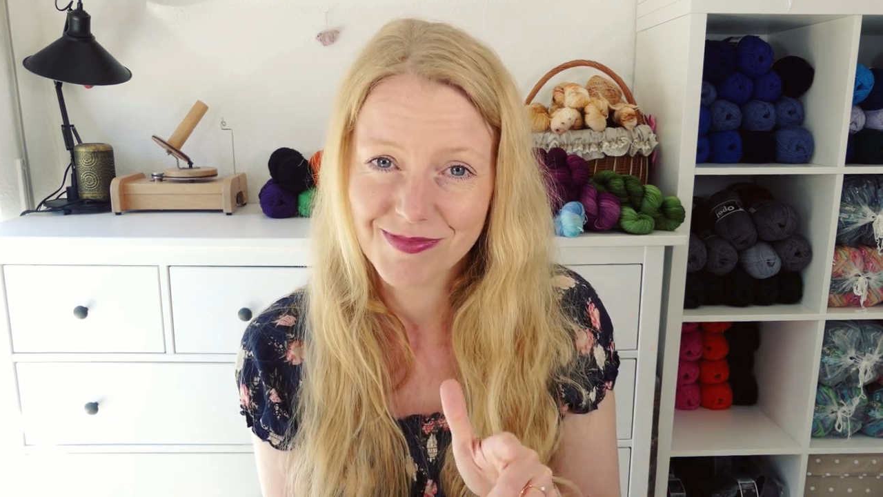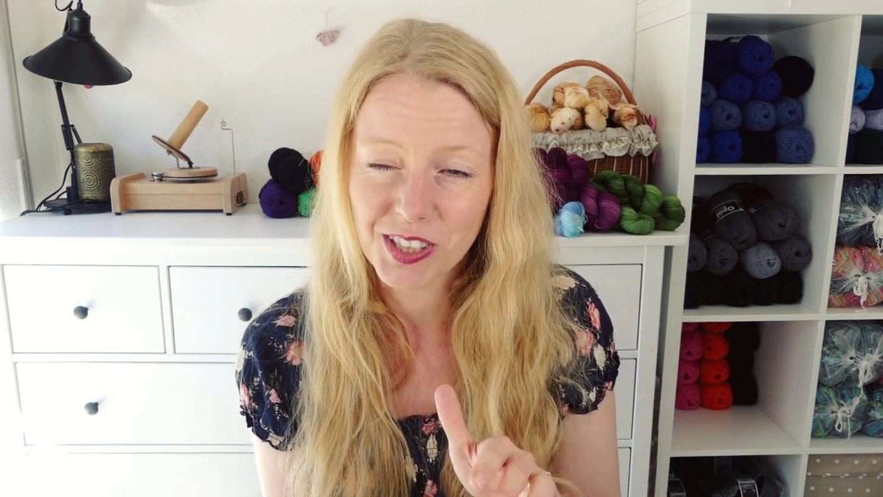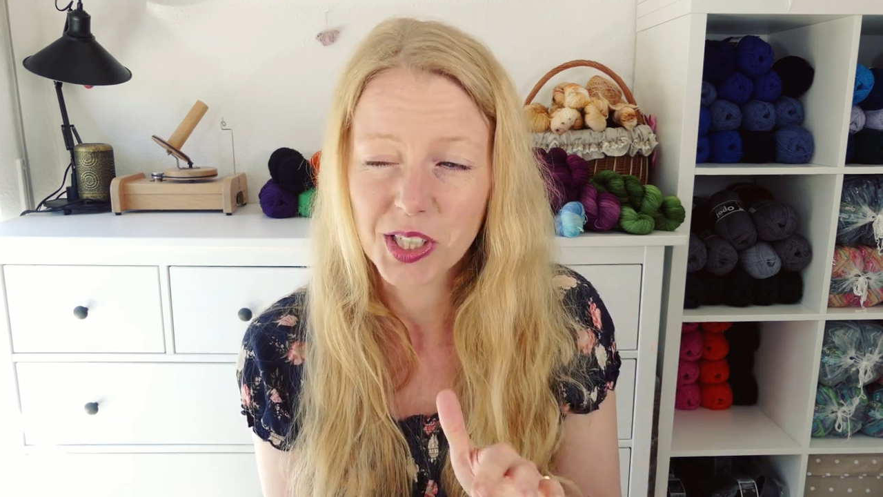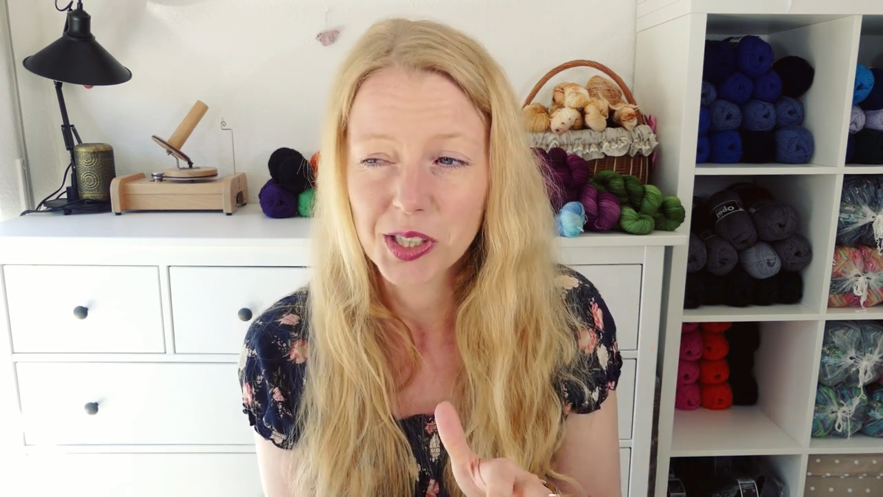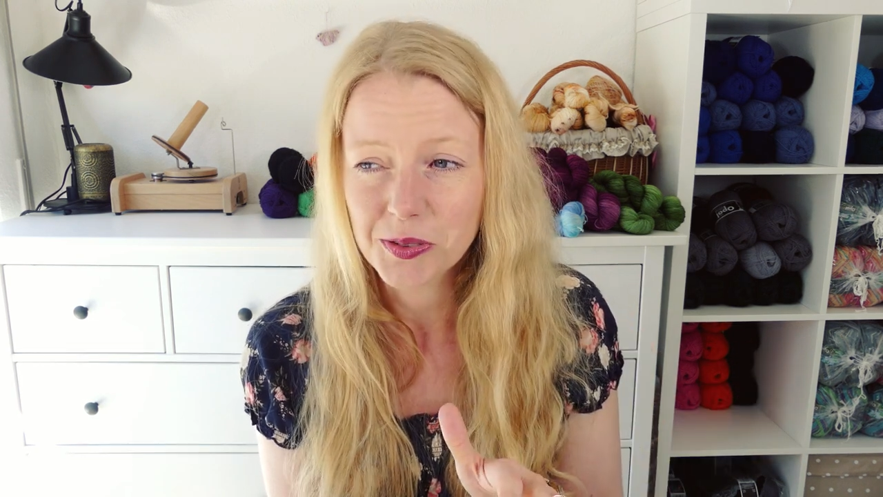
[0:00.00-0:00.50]

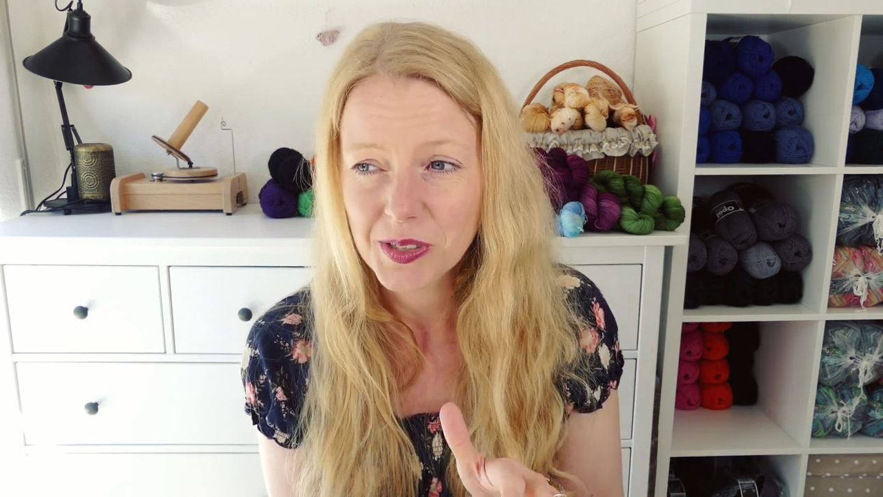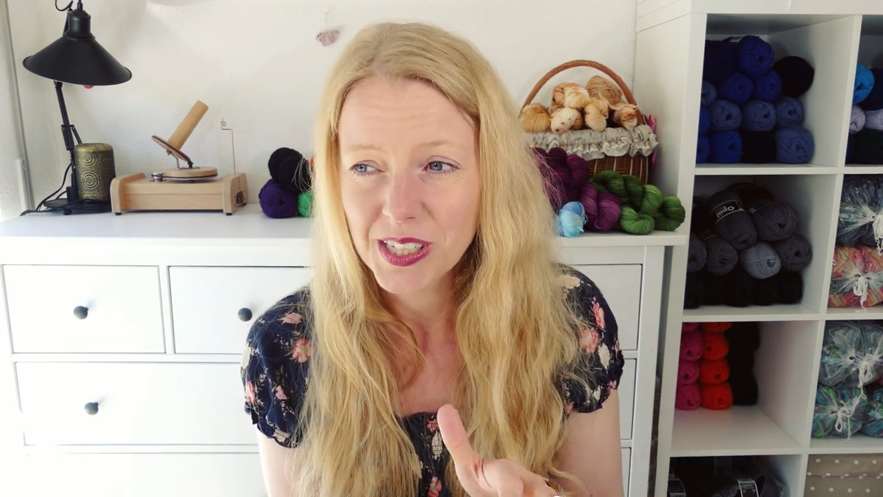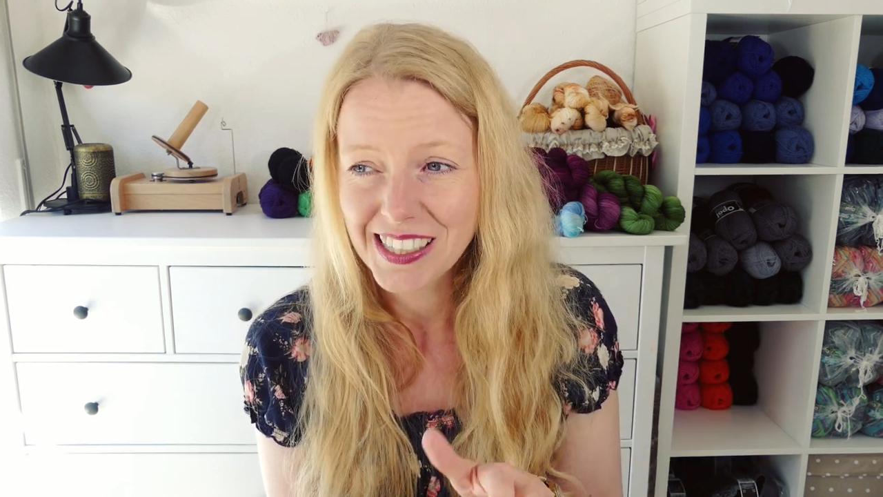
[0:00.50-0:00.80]
You know?